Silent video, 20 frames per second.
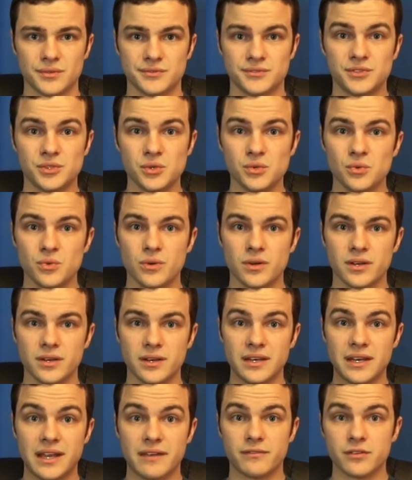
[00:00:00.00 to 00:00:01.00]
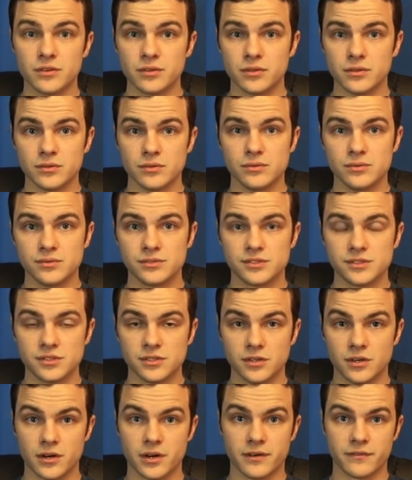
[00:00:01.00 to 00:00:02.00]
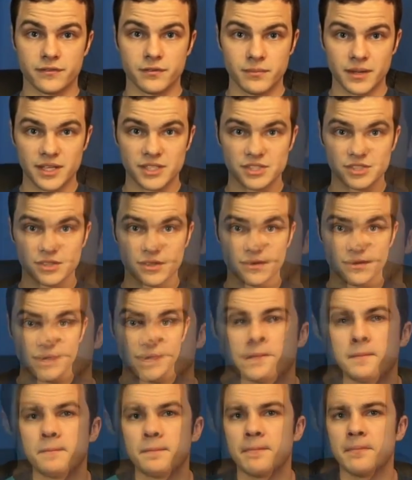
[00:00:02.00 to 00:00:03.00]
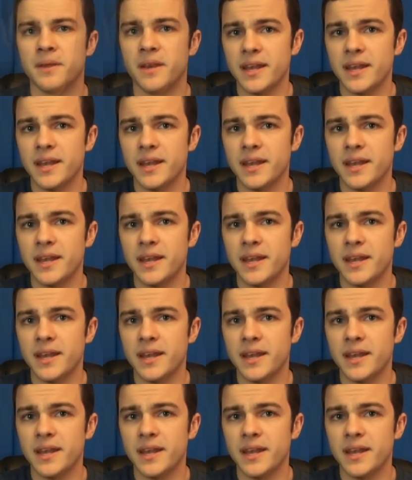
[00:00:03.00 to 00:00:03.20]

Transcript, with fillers: to never lose your information. But